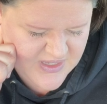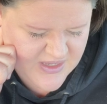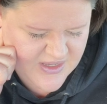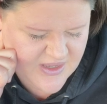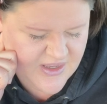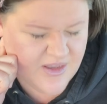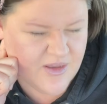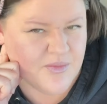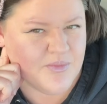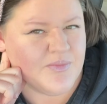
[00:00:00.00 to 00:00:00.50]

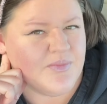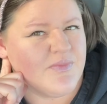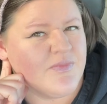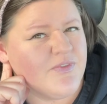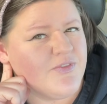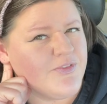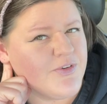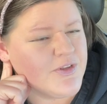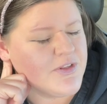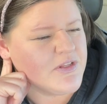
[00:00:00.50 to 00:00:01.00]
Um,
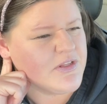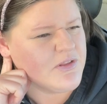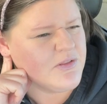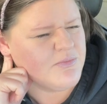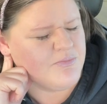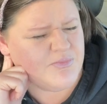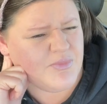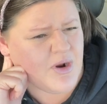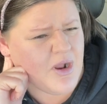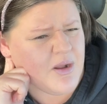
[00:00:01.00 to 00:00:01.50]
for the
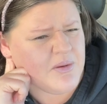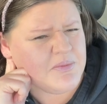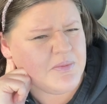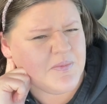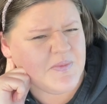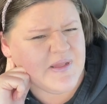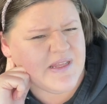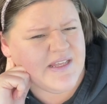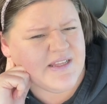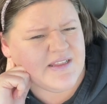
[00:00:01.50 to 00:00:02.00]

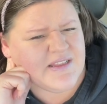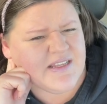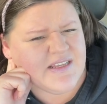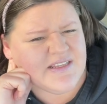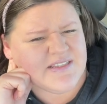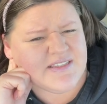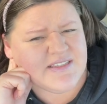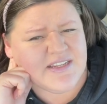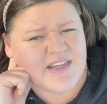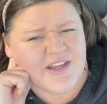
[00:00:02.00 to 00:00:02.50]
probably at
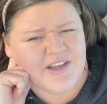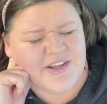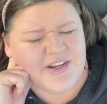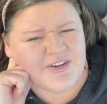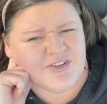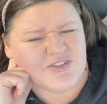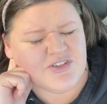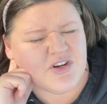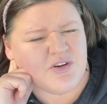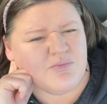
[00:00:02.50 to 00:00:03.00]
least 10
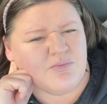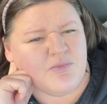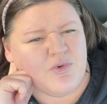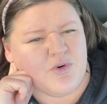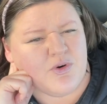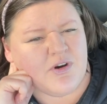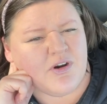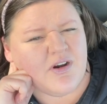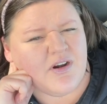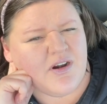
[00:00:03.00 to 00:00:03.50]
years or
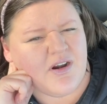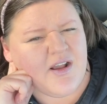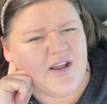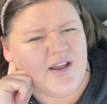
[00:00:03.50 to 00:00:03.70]
more,